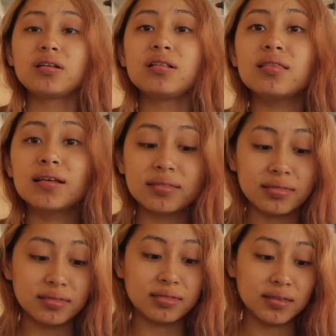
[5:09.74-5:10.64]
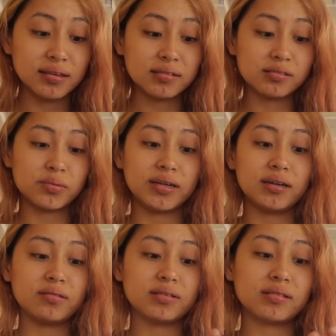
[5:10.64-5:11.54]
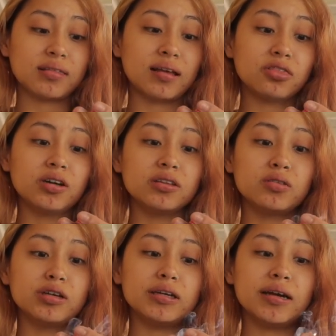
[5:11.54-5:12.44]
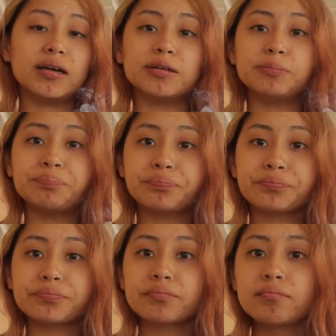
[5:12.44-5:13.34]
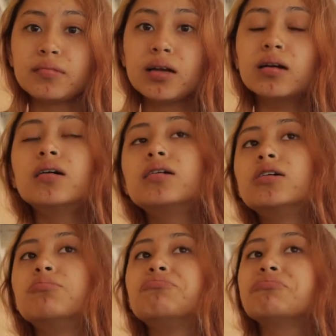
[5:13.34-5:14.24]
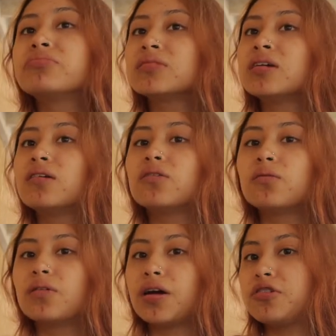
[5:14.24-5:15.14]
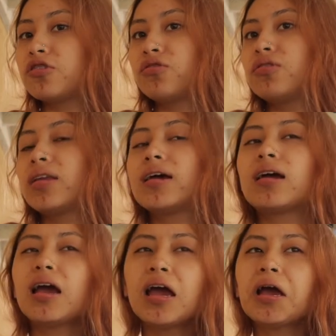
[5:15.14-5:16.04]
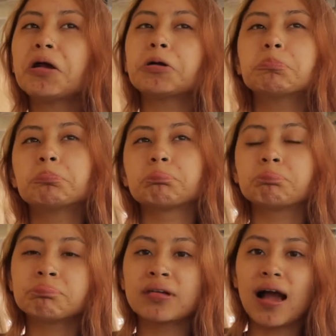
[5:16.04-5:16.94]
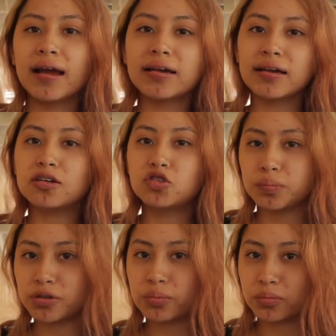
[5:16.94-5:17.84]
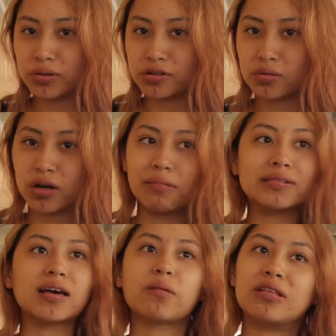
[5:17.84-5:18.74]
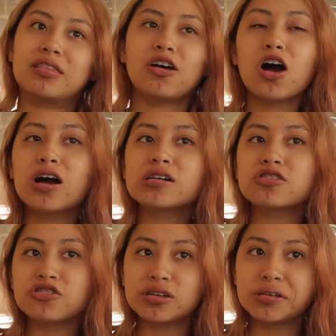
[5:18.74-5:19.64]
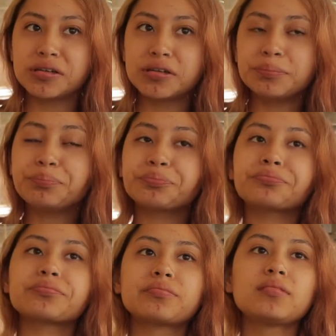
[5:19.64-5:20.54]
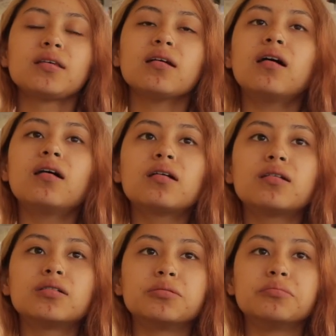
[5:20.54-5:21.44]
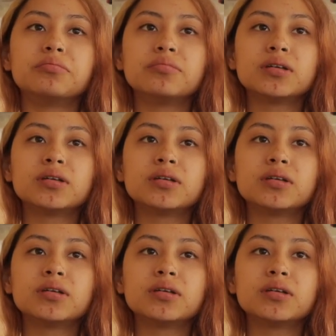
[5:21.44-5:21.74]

like this right now, it's 9.33 a.m. Um, where I just feel like, eh, I can kill two birds with one stone. I'm outside with the dogs, chilling. Um,